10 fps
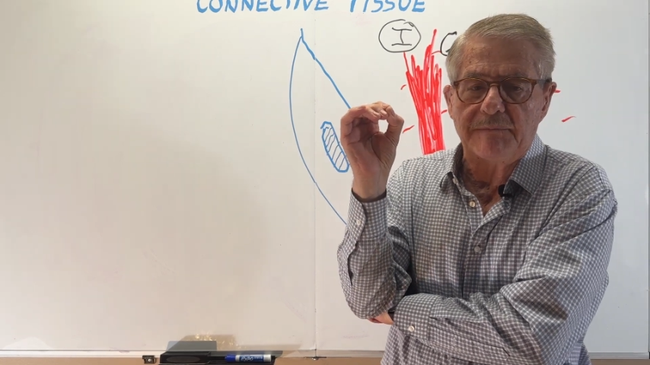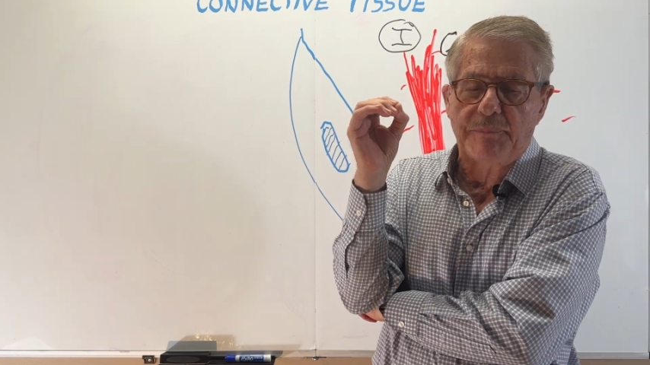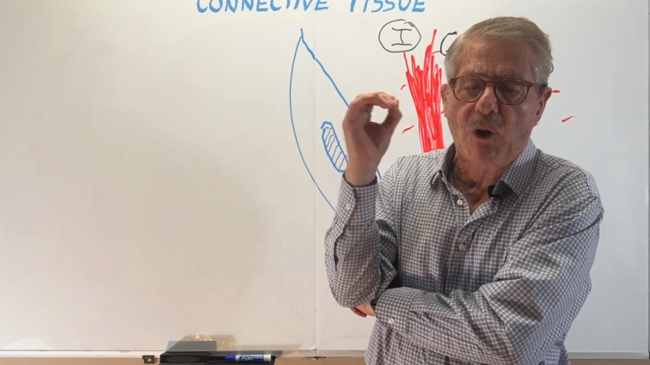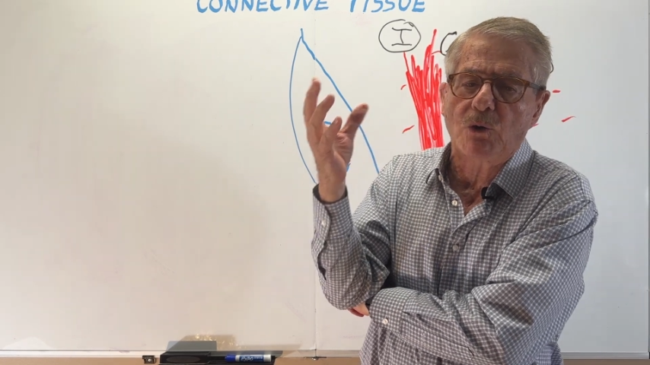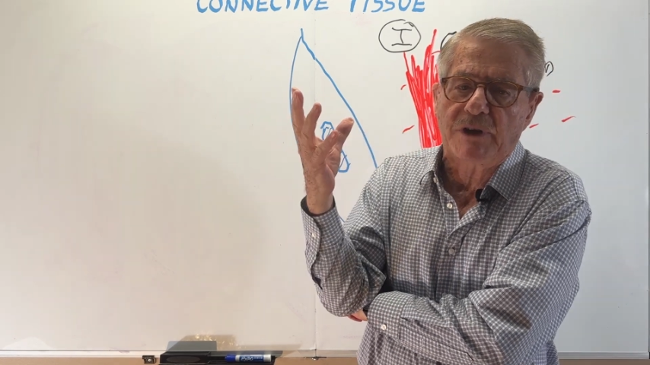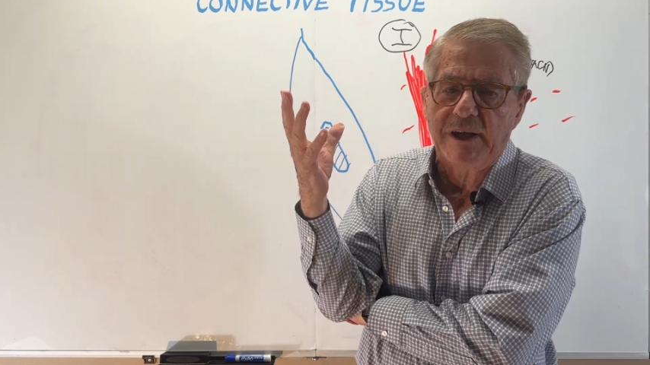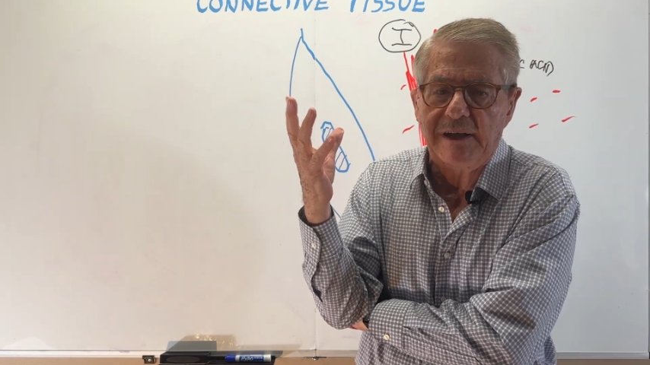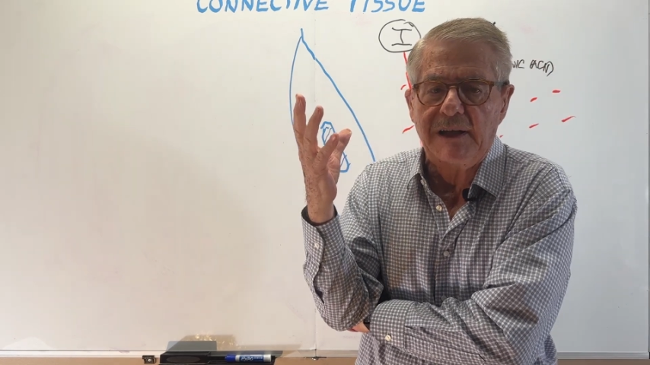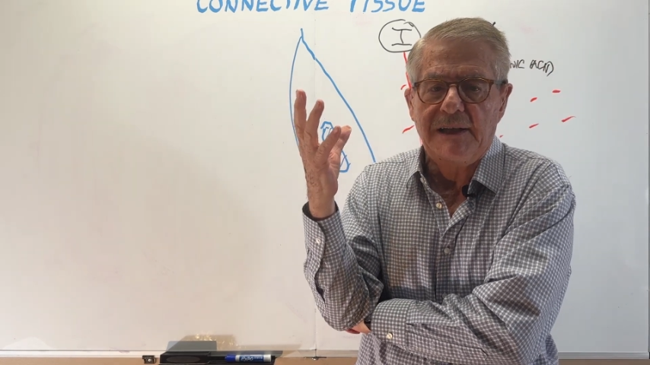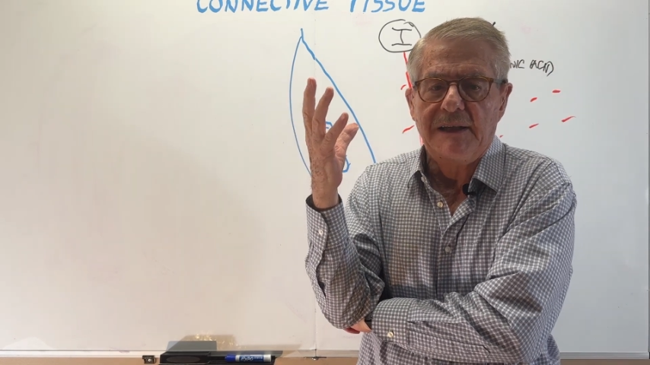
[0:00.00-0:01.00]

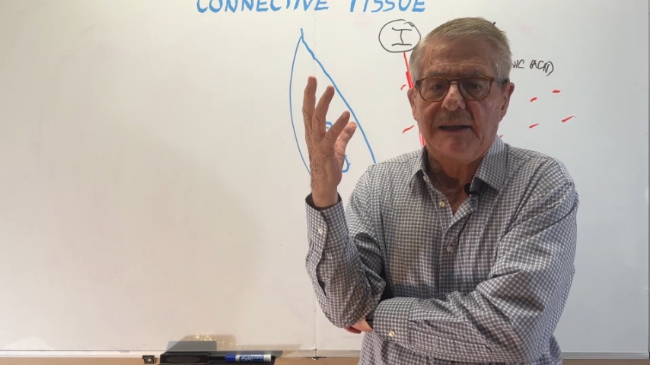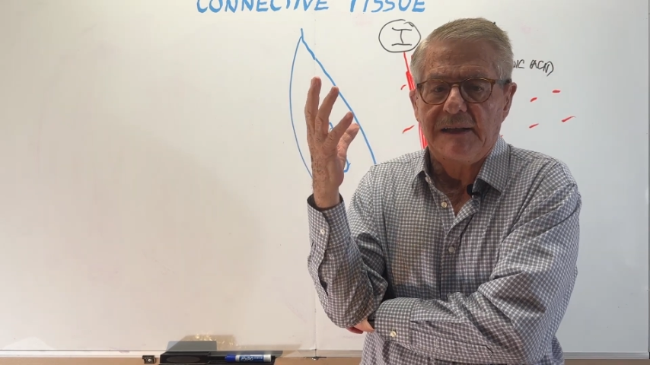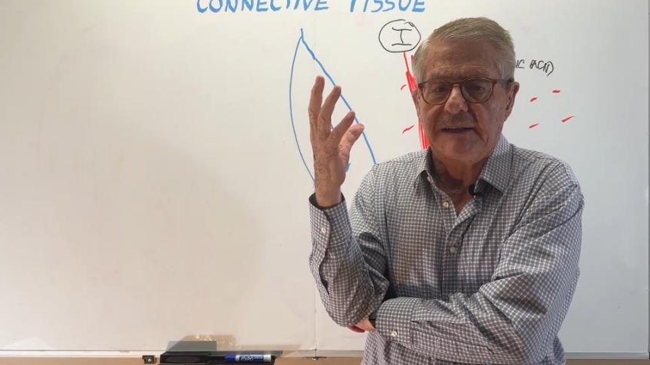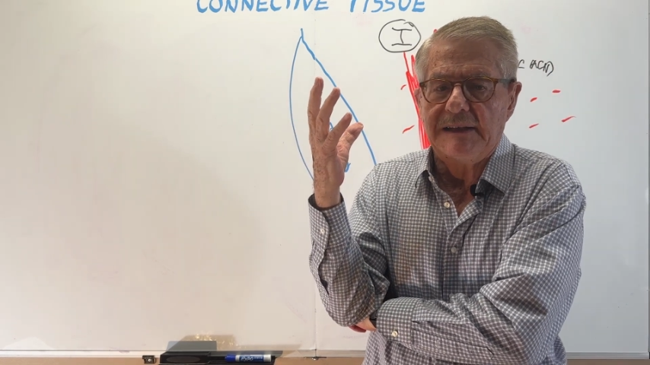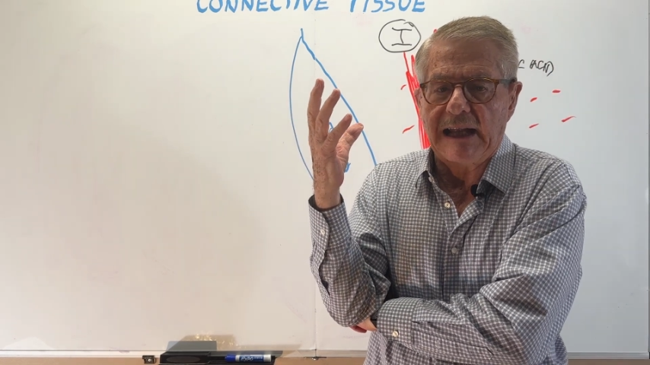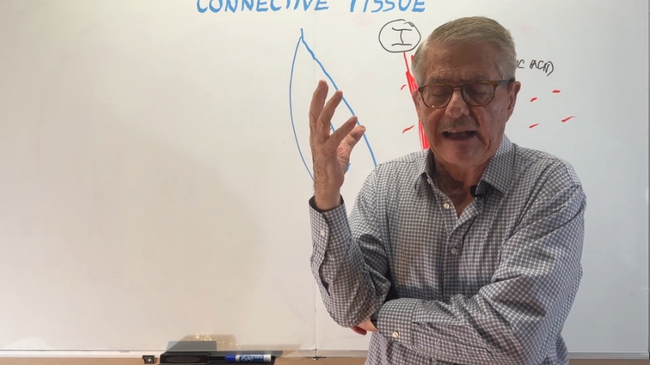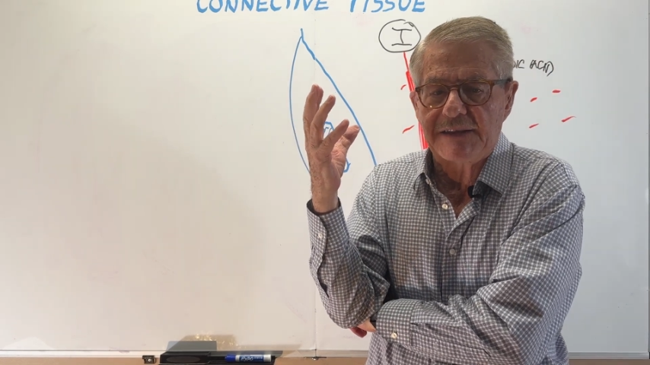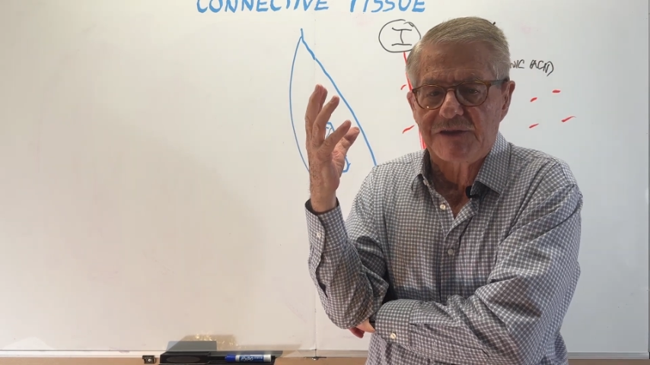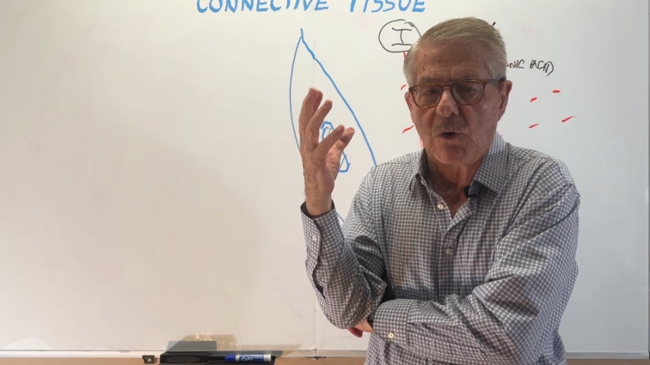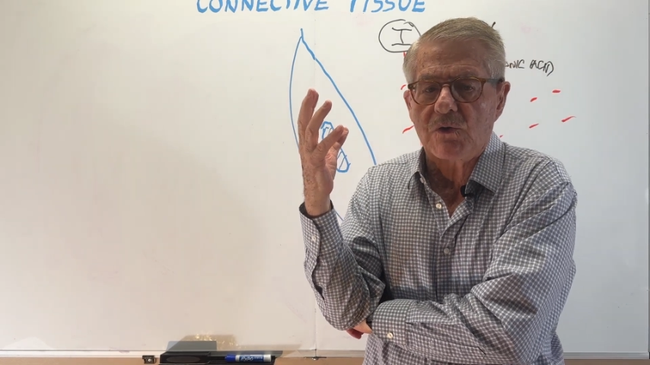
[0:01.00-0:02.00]
protein that
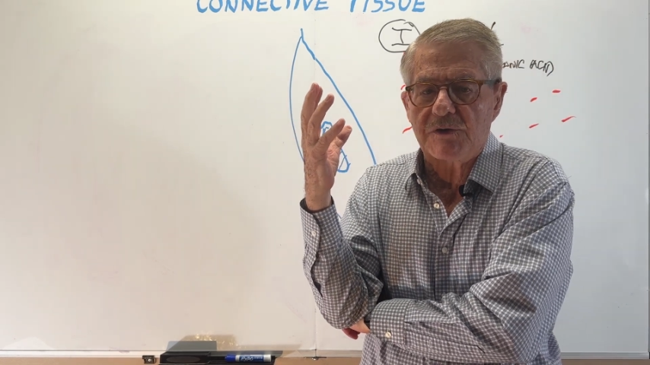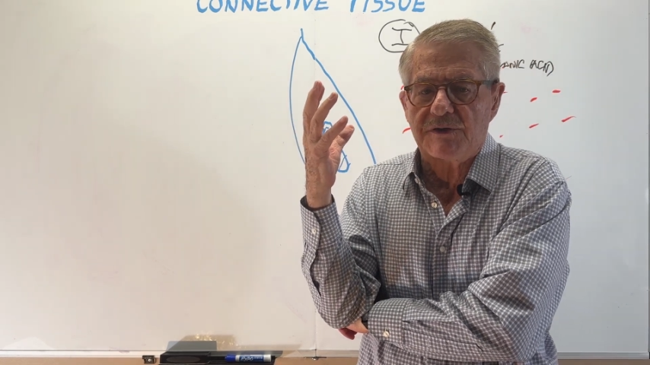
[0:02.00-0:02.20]
is so